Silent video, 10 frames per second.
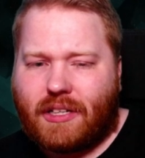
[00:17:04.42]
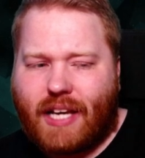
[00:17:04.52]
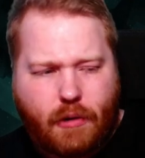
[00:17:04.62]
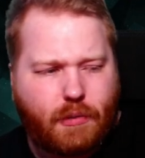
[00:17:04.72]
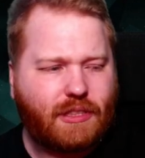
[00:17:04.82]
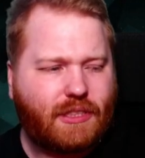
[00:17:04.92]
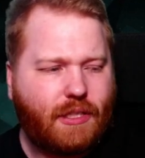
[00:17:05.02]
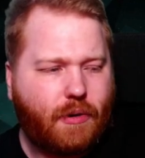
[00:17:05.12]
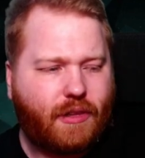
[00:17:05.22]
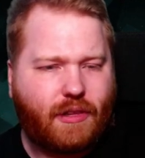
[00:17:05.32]
Can't wait to see
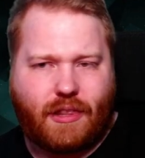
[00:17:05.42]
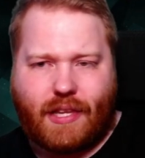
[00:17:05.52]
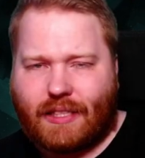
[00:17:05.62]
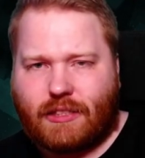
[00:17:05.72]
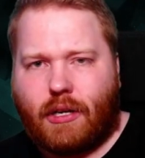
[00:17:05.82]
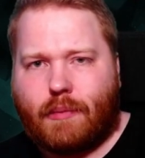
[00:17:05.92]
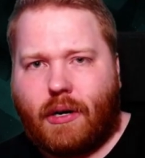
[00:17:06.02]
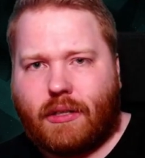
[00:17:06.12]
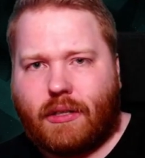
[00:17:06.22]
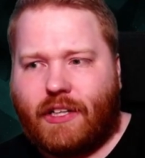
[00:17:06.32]
what that's all
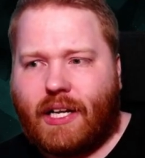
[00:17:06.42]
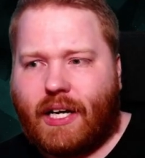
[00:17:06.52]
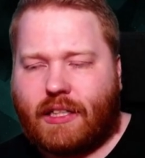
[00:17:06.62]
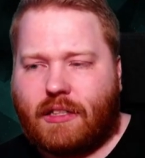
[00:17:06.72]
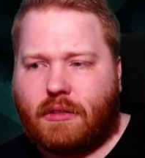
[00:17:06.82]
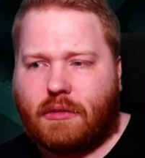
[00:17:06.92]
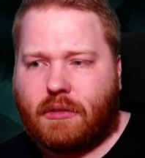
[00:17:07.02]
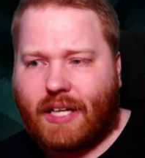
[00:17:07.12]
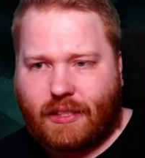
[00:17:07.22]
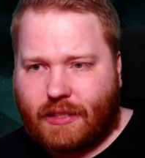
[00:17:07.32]
about. If he like
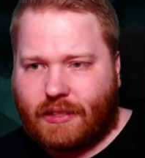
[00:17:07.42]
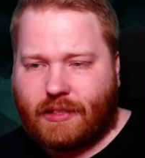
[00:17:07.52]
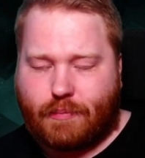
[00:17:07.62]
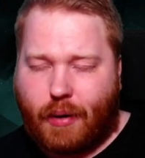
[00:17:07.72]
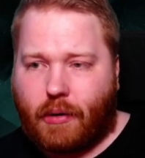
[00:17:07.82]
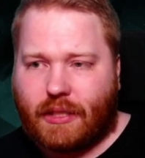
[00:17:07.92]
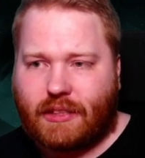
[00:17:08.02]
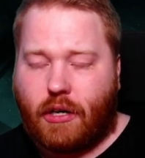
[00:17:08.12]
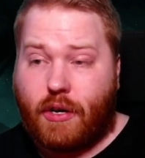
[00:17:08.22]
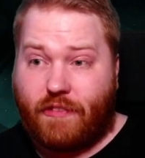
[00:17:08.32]
got the powers
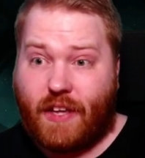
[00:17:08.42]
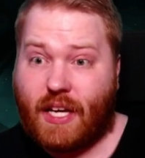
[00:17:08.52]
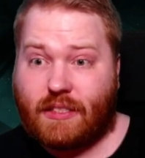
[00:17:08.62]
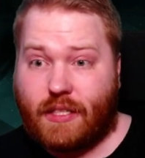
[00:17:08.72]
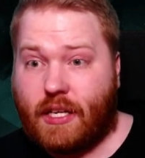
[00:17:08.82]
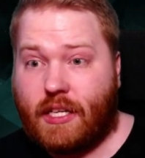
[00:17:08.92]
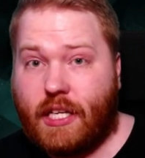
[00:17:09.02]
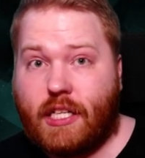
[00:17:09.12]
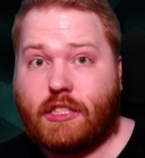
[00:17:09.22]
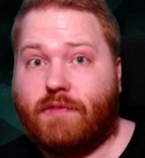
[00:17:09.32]
now. If yes, then
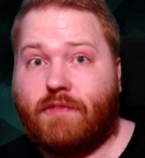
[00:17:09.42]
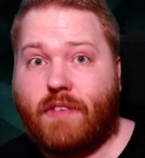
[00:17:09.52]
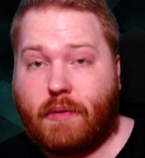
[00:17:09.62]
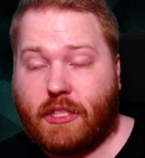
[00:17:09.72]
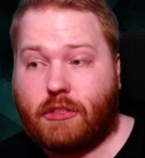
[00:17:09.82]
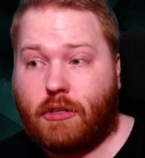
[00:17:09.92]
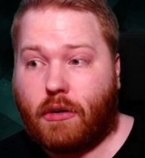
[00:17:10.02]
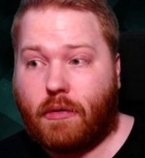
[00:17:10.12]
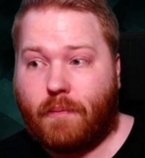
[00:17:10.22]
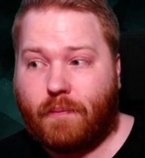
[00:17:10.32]
he is very
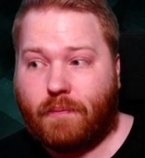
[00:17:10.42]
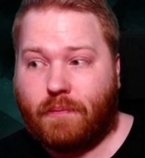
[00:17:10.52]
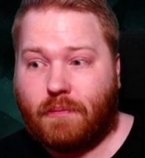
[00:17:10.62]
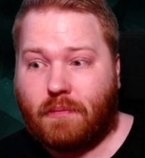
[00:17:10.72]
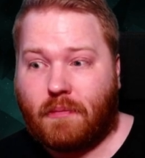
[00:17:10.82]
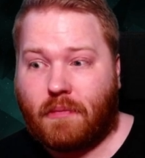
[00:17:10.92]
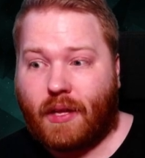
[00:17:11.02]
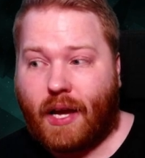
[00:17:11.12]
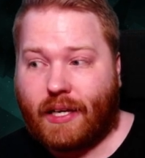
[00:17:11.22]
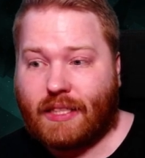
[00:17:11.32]
strong.
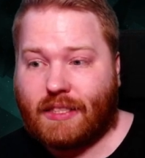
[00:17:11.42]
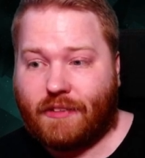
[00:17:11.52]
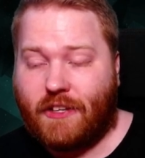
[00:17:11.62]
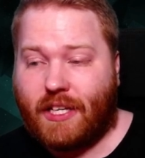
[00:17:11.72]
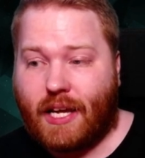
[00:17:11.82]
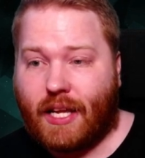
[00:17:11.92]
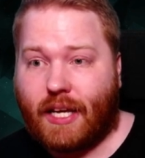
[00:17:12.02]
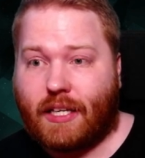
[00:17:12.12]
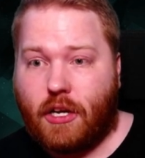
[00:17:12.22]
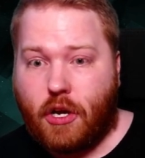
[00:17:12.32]
I guess if he can
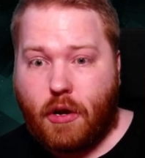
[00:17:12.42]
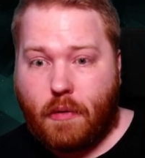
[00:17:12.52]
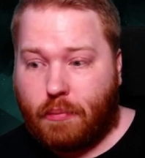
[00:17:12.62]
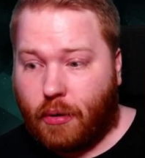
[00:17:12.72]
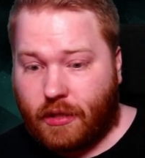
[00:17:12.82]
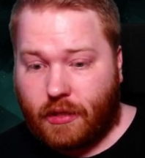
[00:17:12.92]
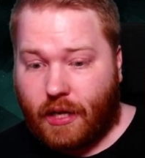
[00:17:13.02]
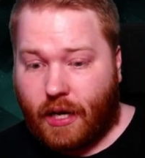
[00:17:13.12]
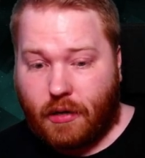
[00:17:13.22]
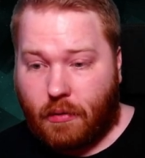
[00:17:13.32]
like put an
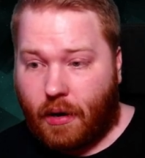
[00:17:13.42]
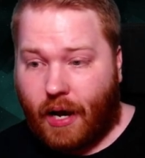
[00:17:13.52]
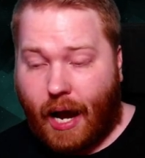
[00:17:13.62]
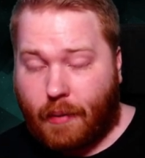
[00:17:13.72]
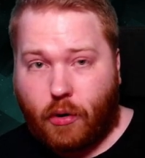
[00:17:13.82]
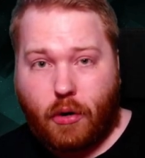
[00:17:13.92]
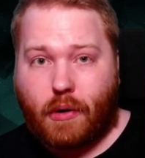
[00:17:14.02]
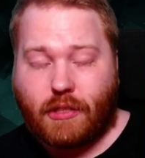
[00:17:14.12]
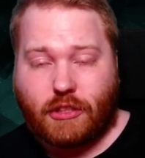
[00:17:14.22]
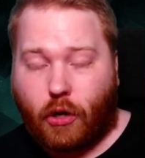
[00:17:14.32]
armor
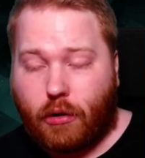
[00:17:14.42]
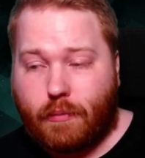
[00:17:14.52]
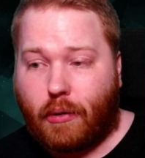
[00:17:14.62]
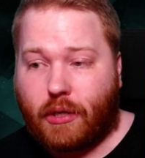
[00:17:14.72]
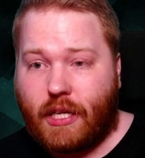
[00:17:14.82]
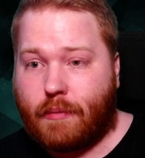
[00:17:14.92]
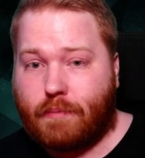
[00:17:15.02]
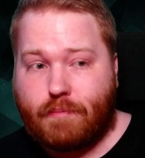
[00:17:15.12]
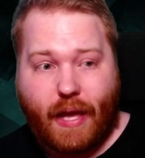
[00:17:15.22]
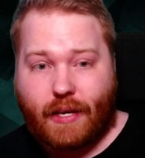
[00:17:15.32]
around his whole body
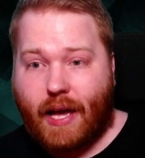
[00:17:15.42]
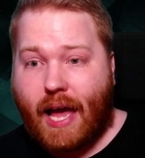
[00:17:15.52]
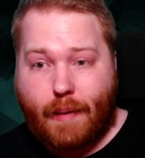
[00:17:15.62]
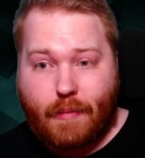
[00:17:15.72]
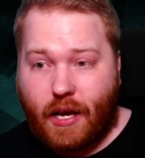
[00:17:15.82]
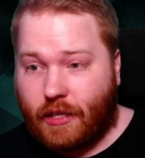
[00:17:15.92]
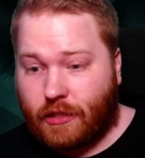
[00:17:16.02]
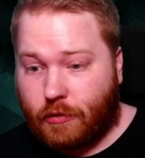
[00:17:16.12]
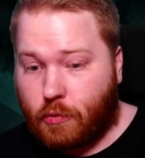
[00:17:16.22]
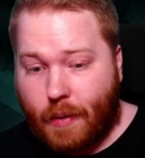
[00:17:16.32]
and make a hammer
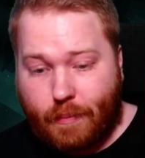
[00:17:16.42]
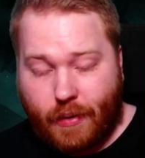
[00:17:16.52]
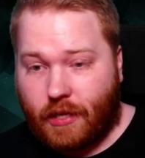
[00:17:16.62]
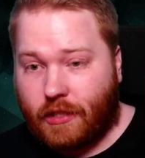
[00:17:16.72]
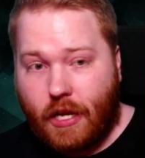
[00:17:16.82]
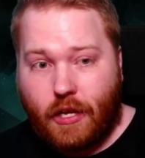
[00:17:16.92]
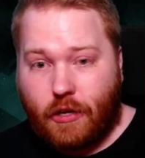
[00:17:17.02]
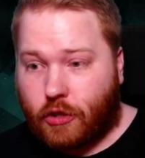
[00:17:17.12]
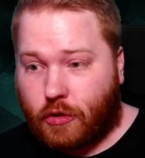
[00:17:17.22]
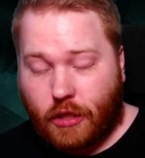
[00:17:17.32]
and a whip and
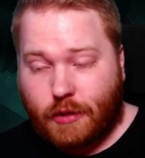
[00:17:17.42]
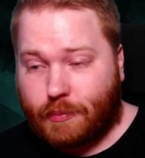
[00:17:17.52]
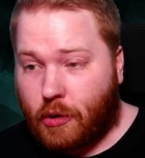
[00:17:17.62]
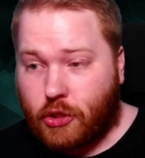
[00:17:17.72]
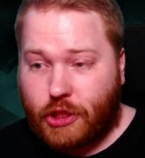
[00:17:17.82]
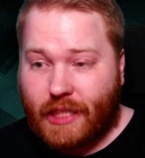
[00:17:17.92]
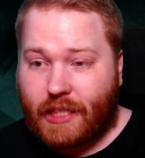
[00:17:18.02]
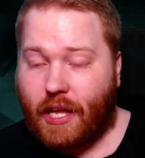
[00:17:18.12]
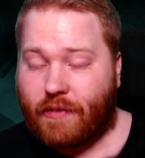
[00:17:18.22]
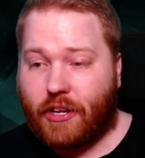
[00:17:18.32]
crossbow shit
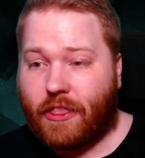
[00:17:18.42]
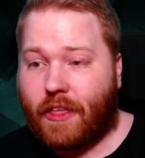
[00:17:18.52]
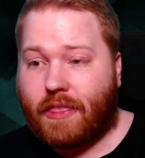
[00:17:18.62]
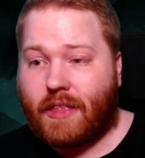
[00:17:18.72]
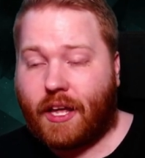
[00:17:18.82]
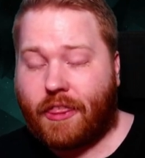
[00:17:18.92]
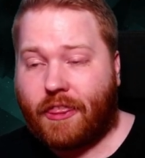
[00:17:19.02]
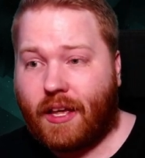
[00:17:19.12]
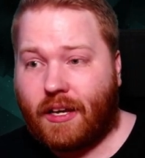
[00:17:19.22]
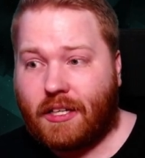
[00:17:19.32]
and everything, then I
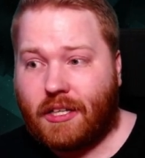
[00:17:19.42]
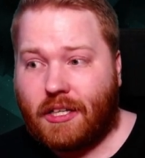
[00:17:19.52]
think